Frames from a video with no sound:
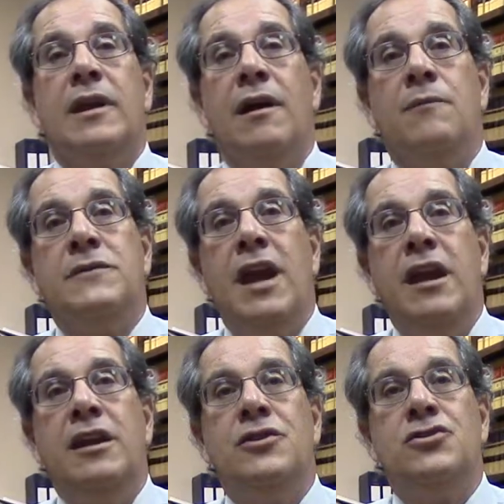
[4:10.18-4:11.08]

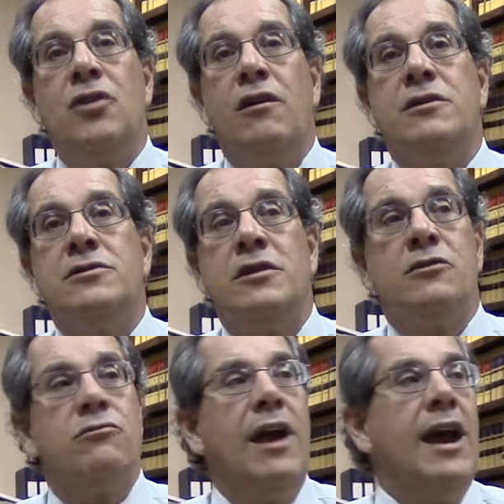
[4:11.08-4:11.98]
obtaining charts and
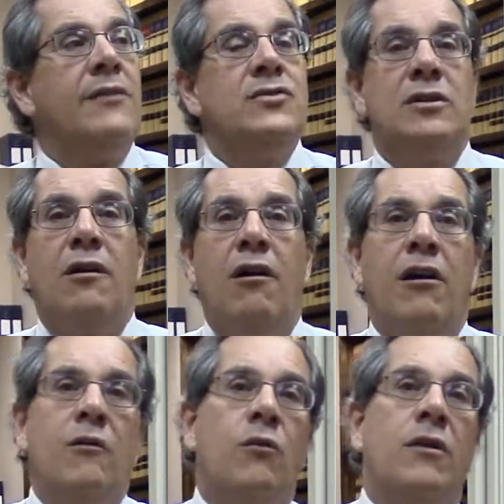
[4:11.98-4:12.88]
graphs and
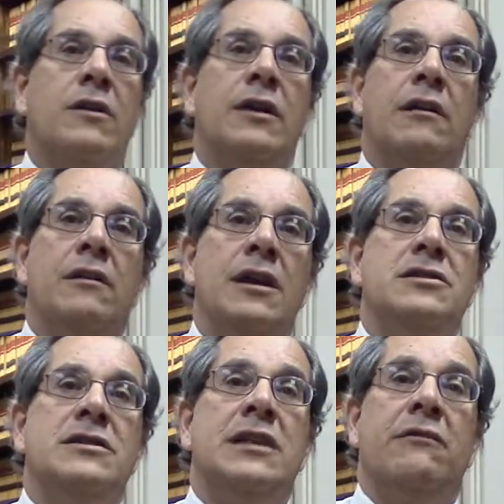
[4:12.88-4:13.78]
artwork that are
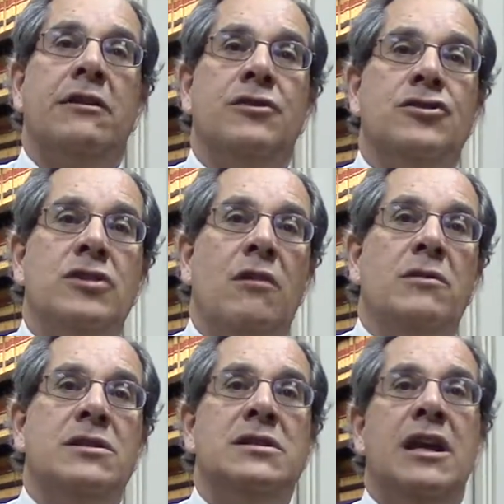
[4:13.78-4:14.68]
necessary to show
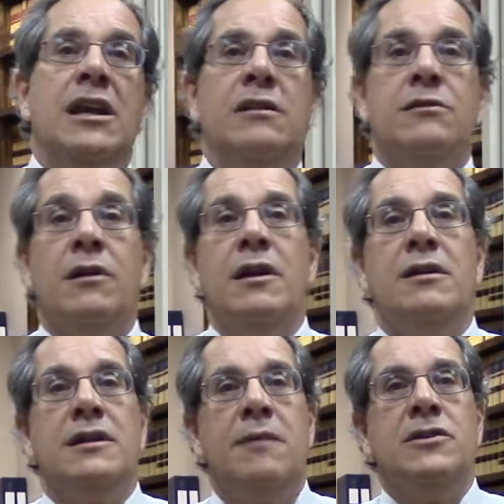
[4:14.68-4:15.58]
a scene or
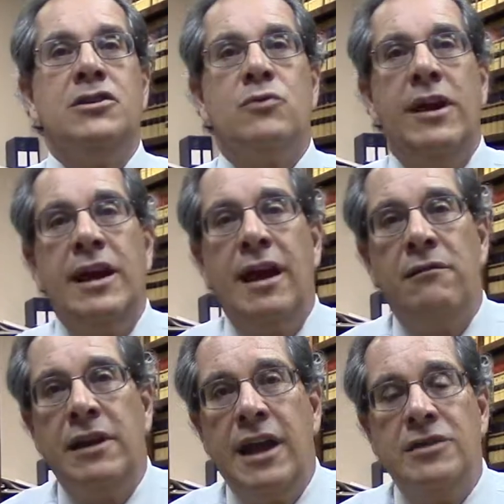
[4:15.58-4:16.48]
demonstrate how
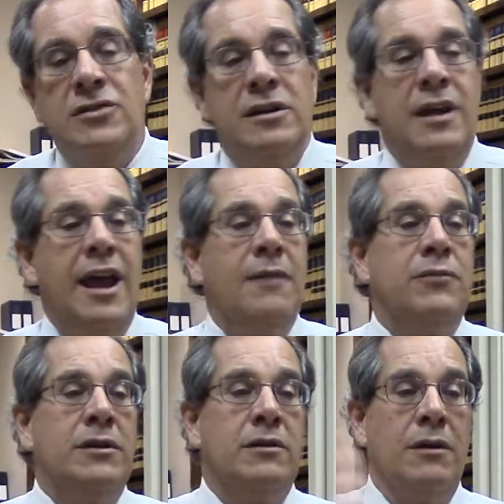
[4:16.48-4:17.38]
an accident
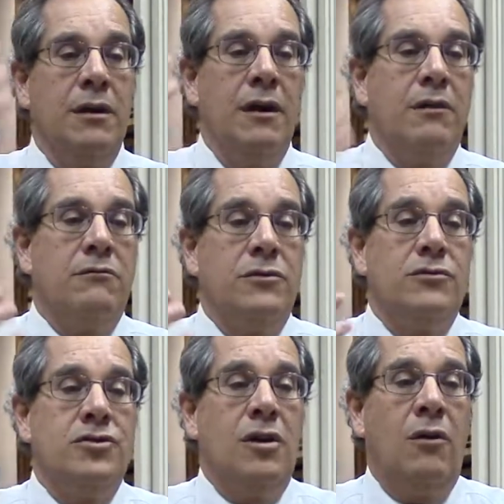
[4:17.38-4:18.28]
happened or
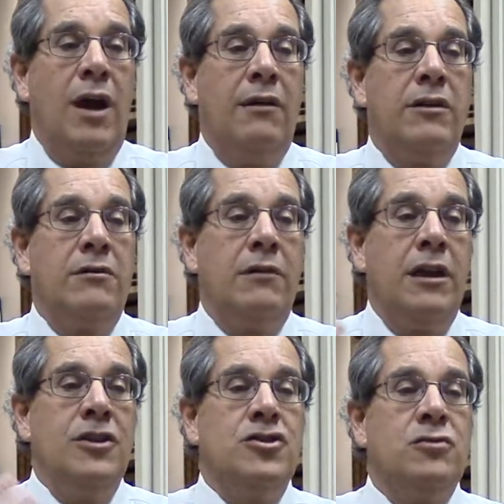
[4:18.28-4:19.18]
show how your
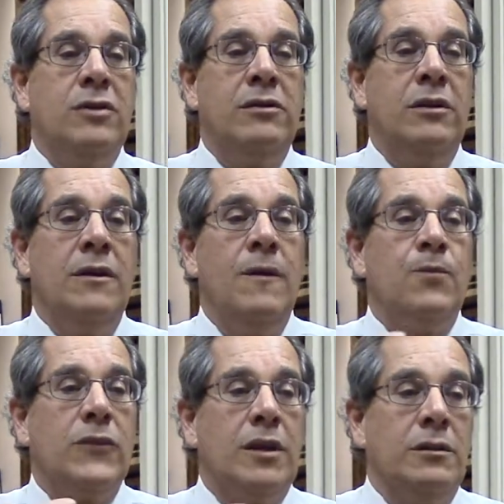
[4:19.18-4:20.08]
injury
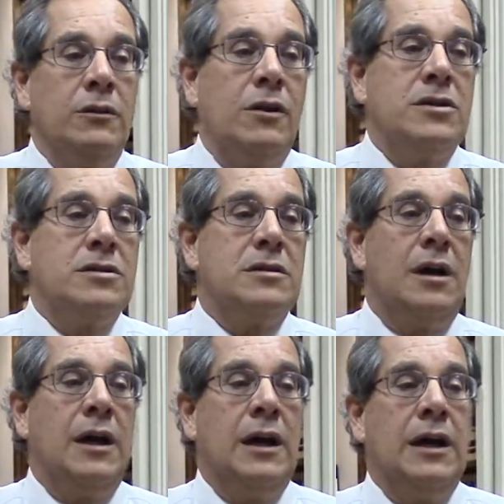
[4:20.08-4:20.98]
looks,
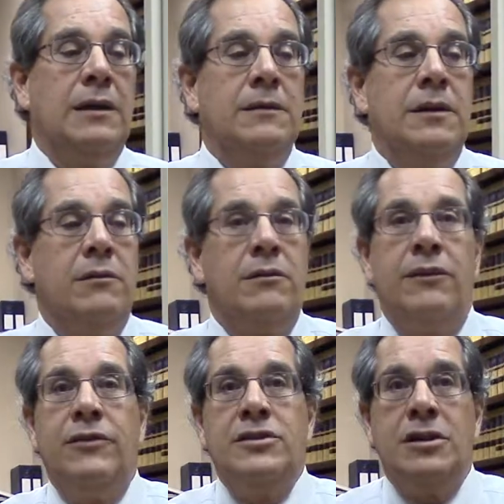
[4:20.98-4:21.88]

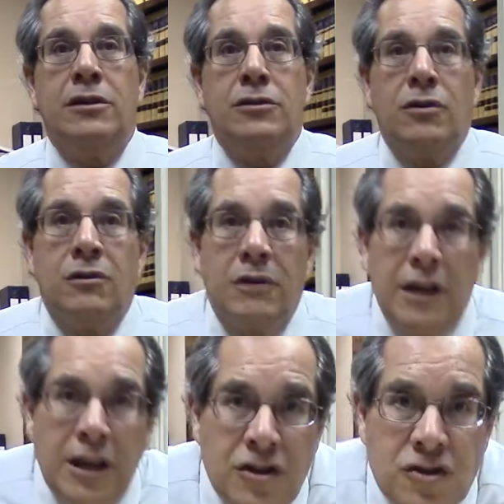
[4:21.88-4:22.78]
if it's an internal
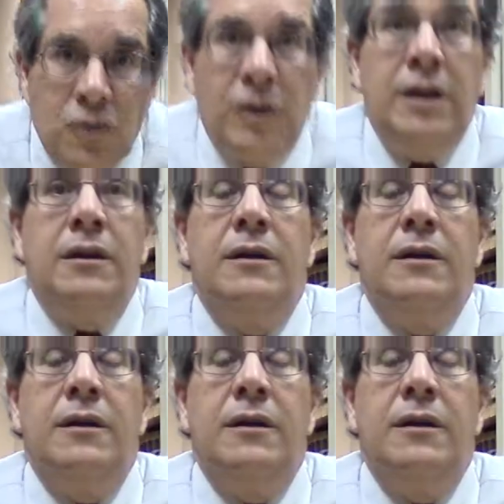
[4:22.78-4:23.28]
injury.